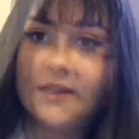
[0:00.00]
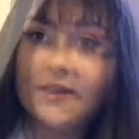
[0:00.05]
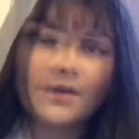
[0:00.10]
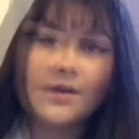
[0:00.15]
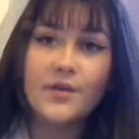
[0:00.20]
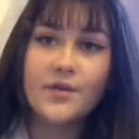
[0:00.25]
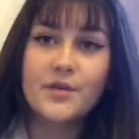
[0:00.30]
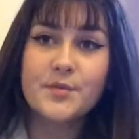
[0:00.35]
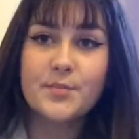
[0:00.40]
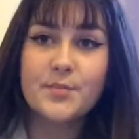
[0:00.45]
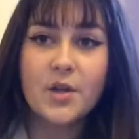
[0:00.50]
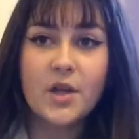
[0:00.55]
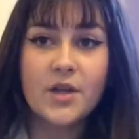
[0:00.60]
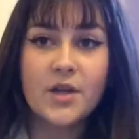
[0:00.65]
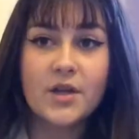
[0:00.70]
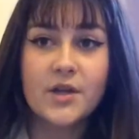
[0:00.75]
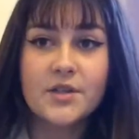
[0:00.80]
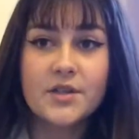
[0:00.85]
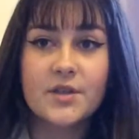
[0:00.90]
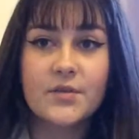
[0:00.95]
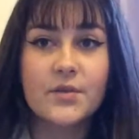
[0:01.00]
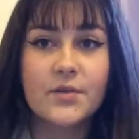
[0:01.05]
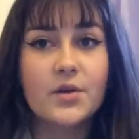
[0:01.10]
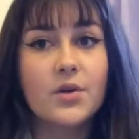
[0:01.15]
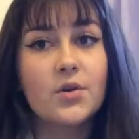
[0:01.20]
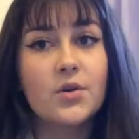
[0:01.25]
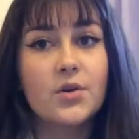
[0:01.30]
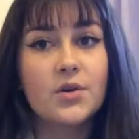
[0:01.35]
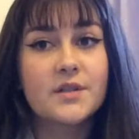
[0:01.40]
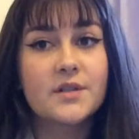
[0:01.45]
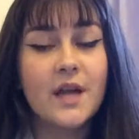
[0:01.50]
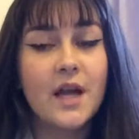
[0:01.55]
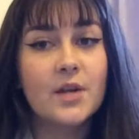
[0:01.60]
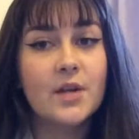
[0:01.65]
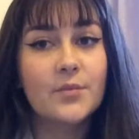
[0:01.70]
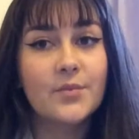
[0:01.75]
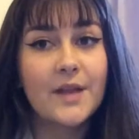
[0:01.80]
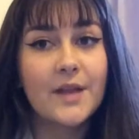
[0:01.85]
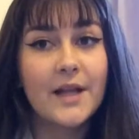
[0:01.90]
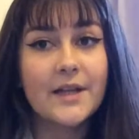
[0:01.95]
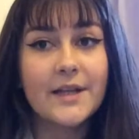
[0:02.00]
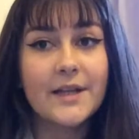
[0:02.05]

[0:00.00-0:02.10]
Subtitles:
I used Blogger to record and plan